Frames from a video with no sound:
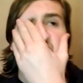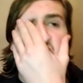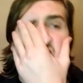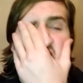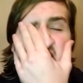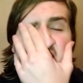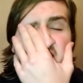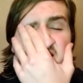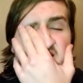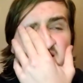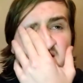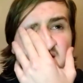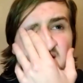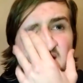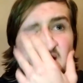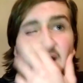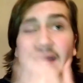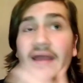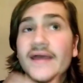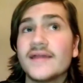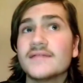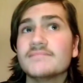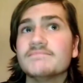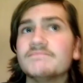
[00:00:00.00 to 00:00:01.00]
other than
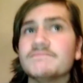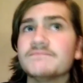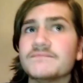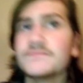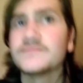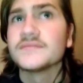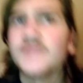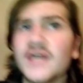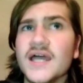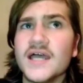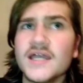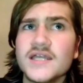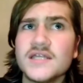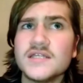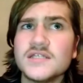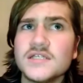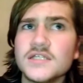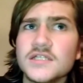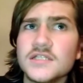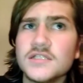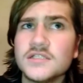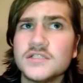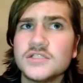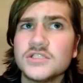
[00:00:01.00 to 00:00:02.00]
that, I
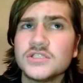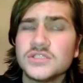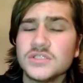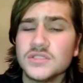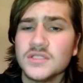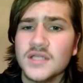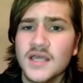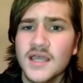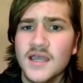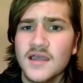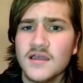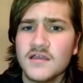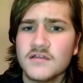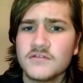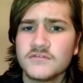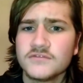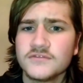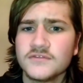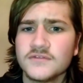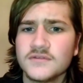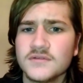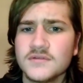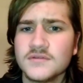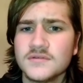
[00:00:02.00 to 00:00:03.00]
should have
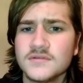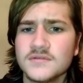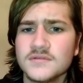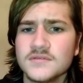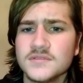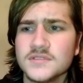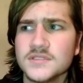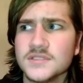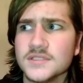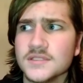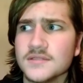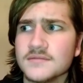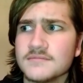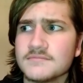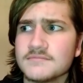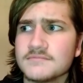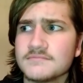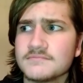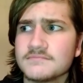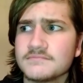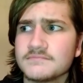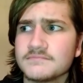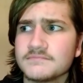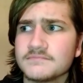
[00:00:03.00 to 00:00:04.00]
some
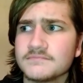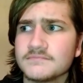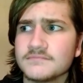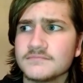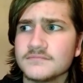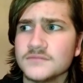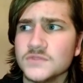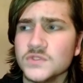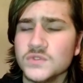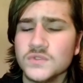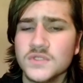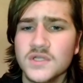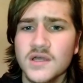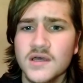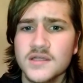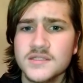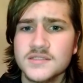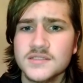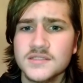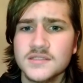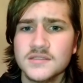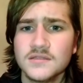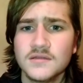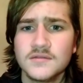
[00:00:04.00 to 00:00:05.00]
new
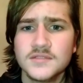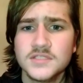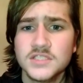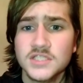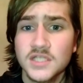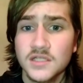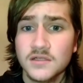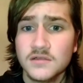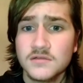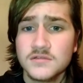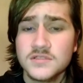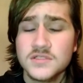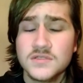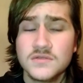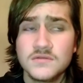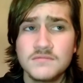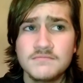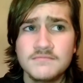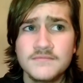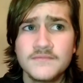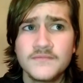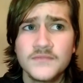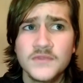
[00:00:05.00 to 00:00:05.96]
content on the channel soon.